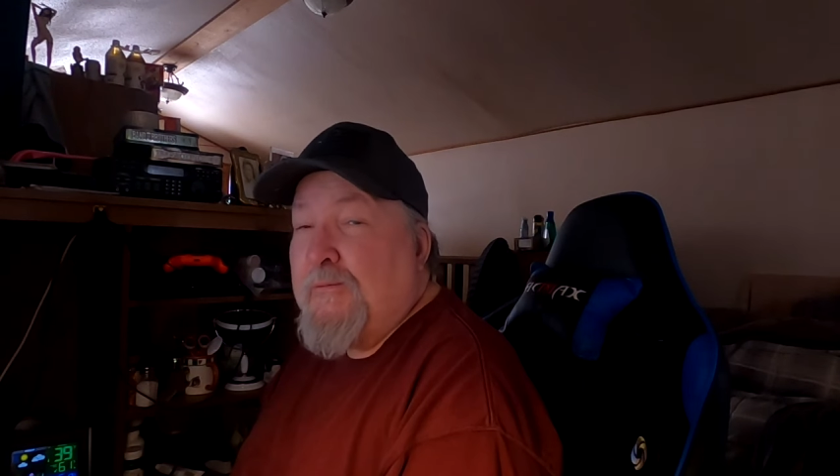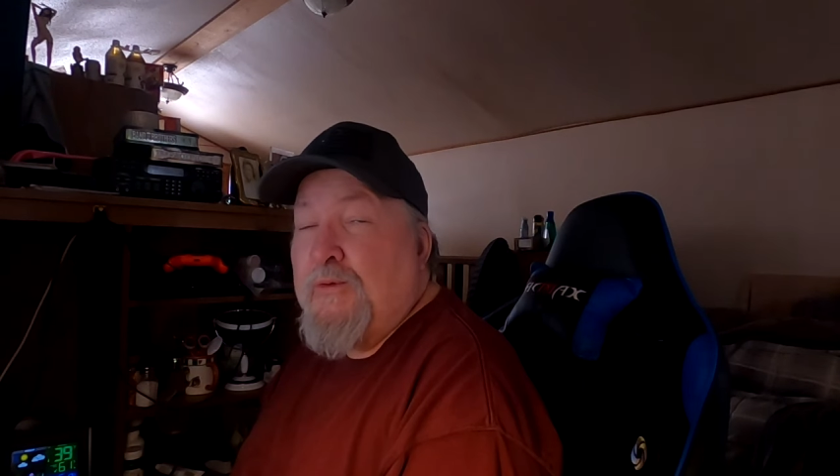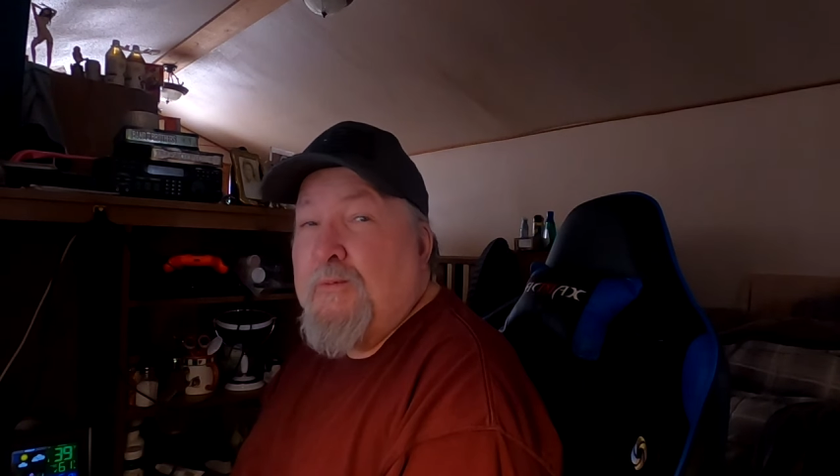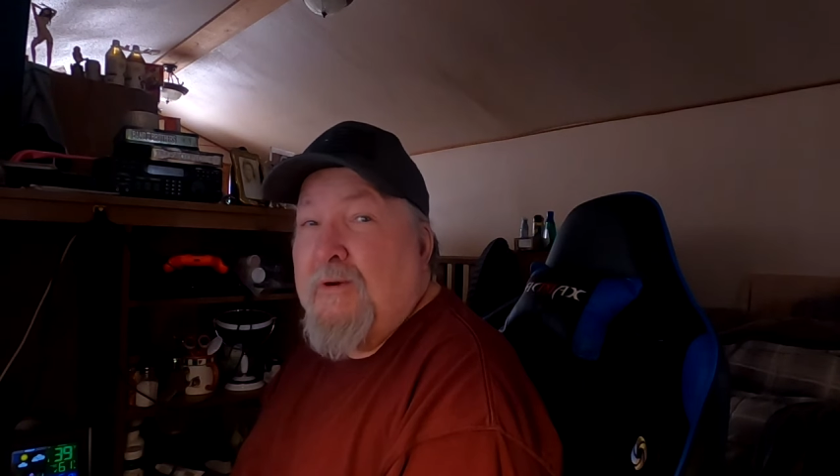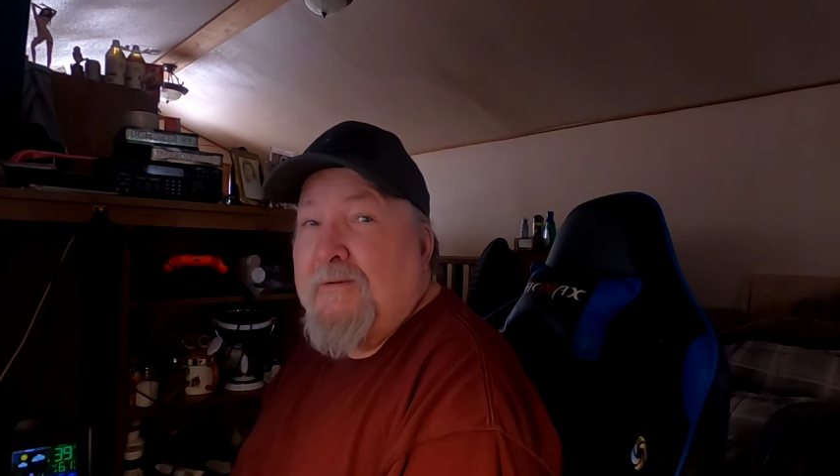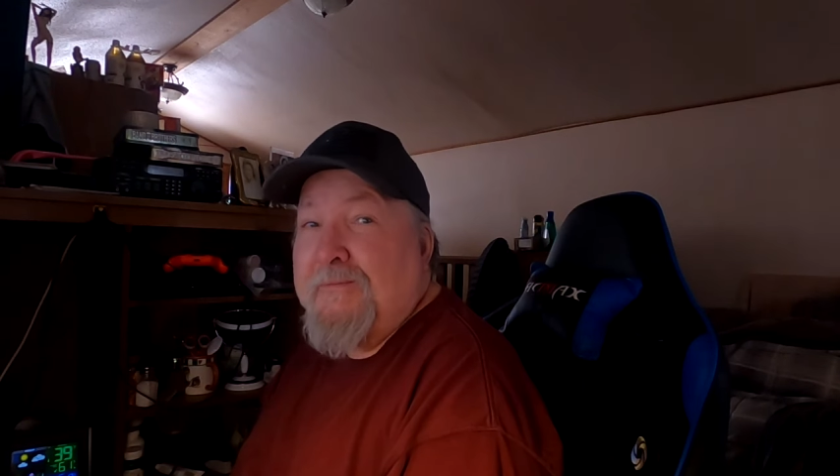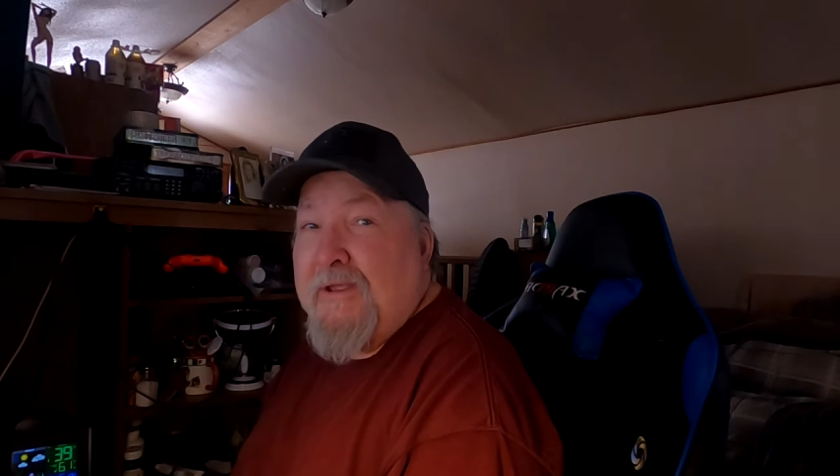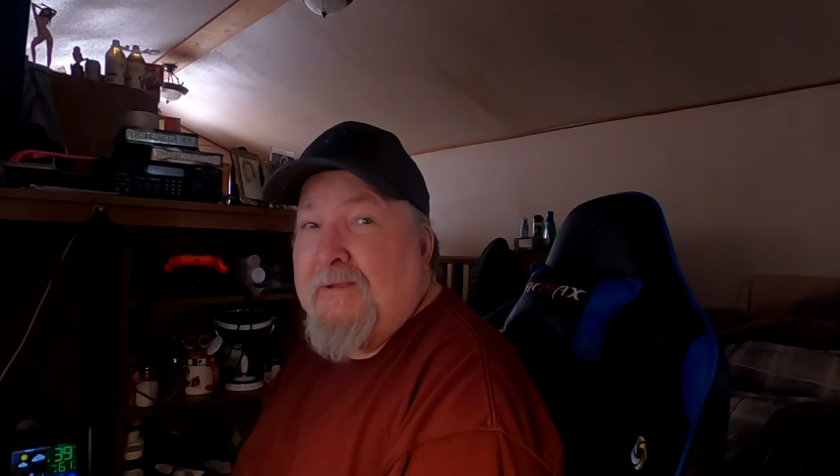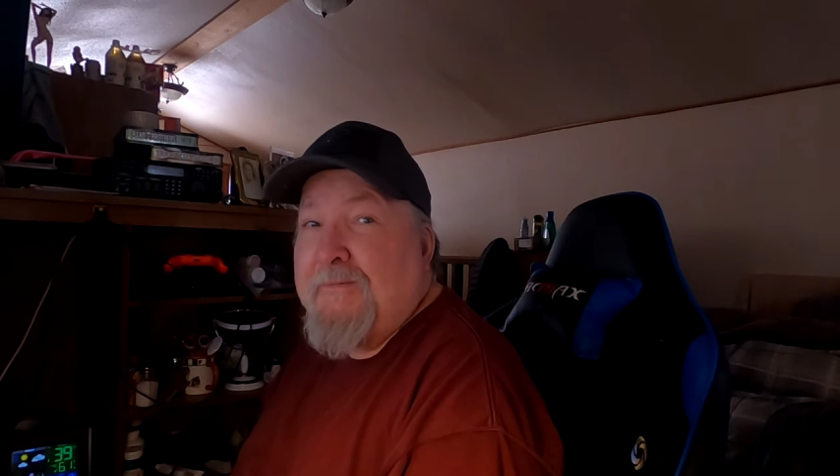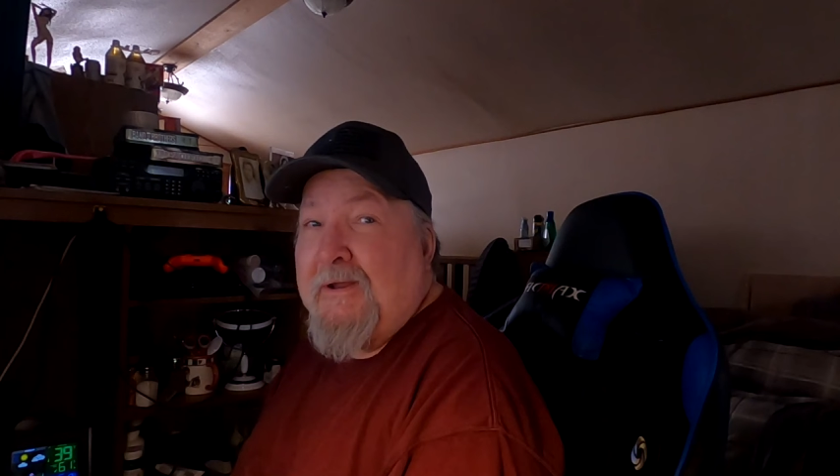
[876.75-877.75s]
room on
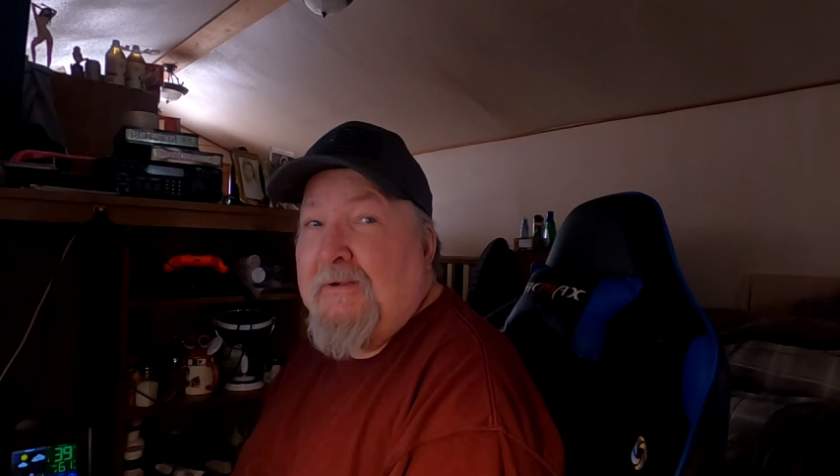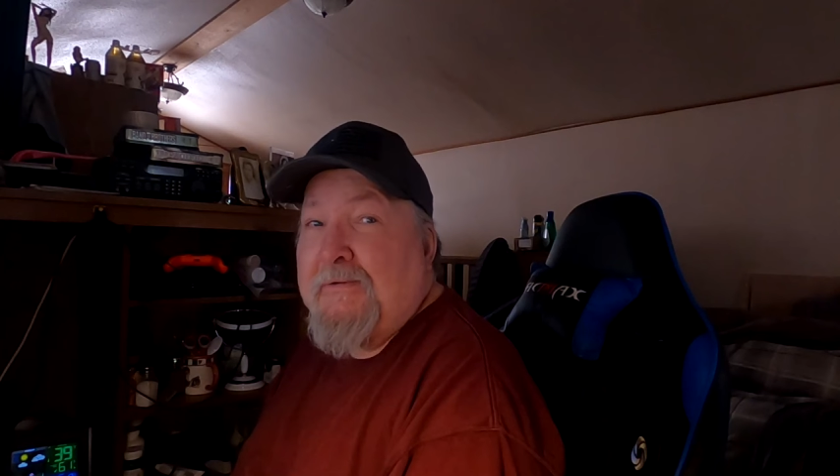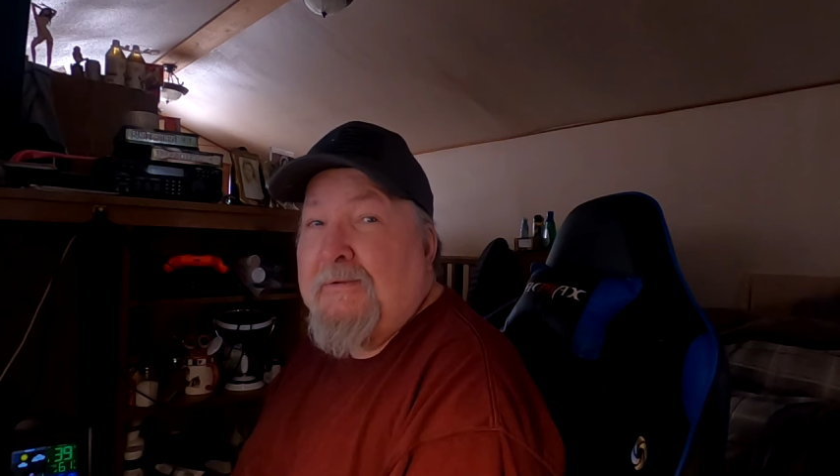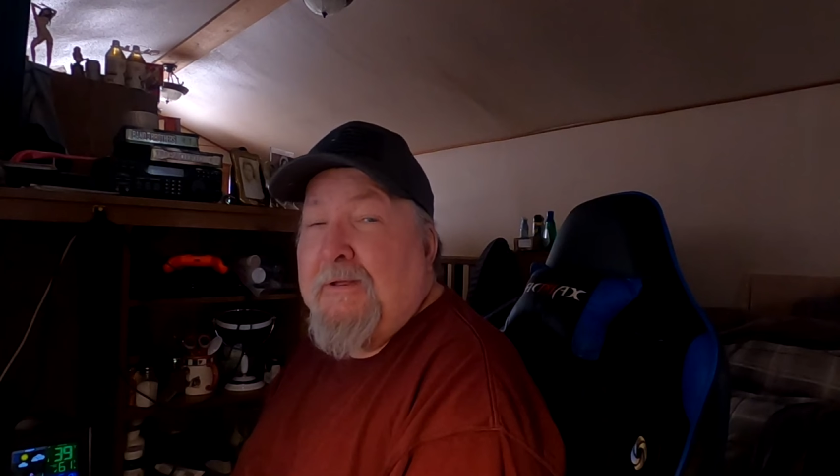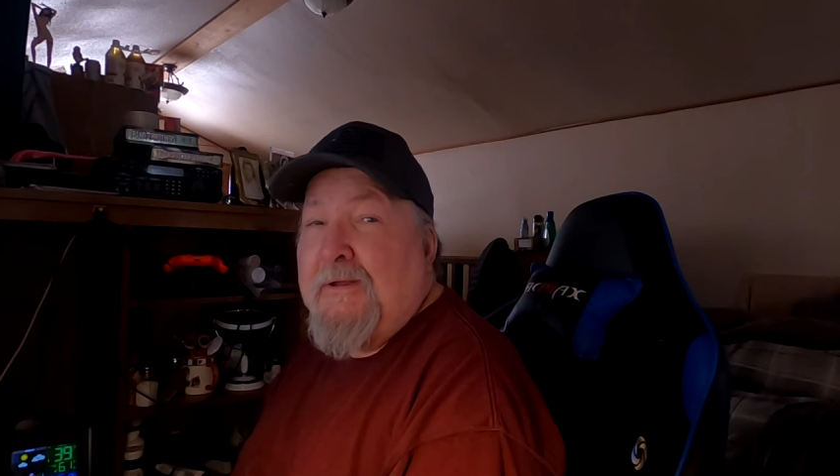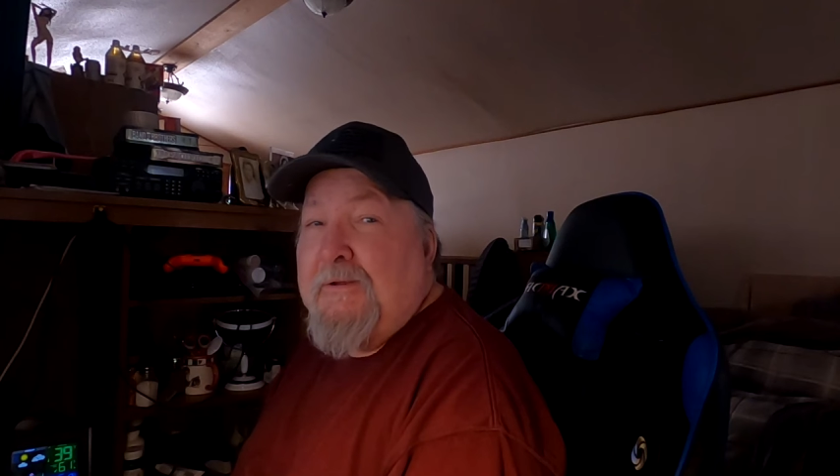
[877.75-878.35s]
PayPal